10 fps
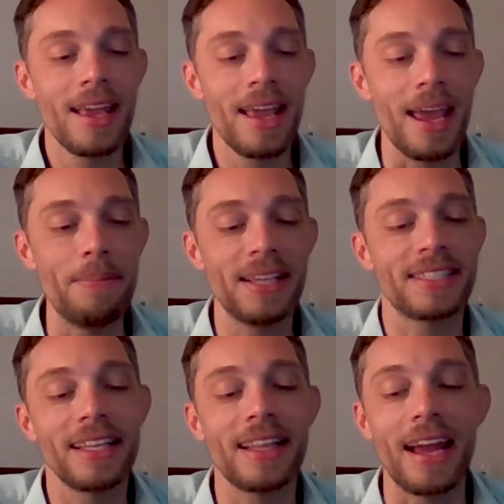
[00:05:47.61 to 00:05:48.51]
And
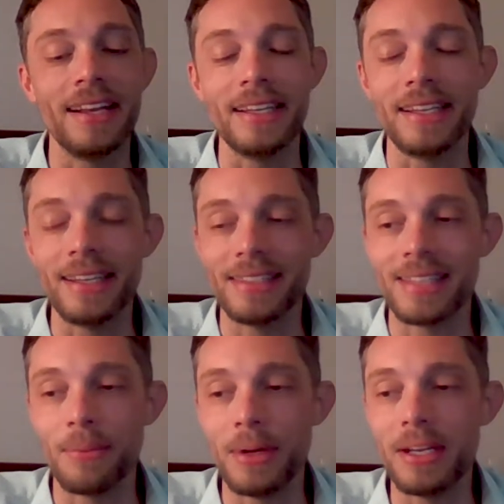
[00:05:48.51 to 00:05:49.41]
basically the idea is
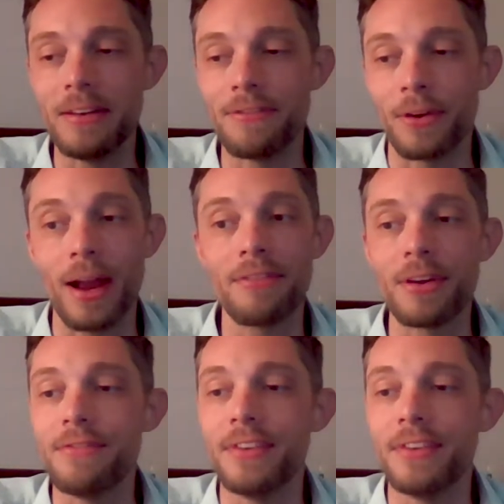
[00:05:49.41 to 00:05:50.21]
that for every